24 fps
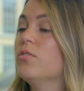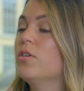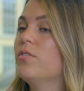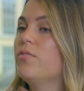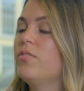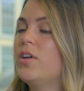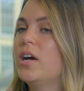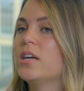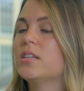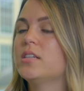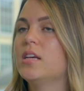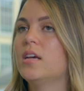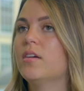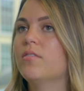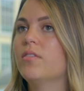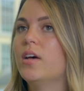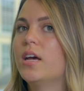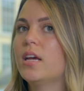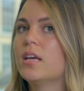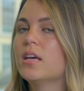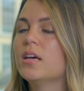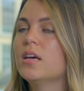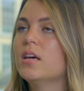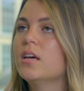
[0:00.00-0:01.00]
reflecting of
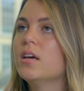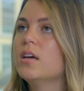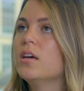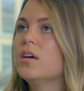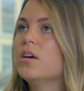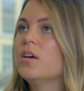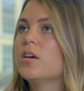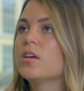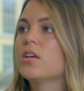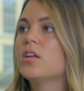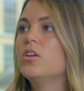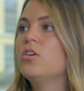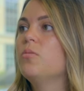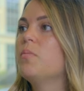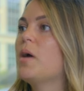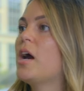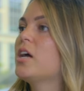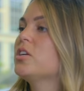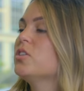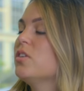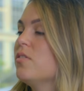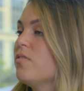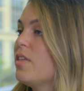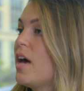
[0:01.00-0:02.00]
like, "Can you
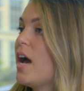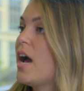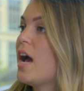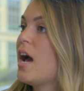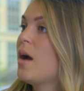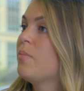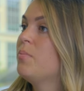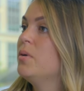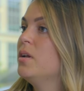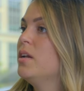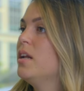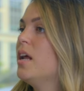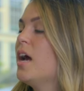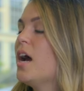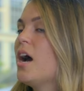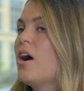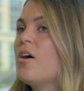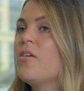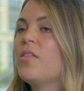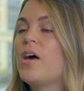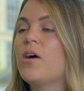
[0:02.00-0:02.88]
imagine if that happened now?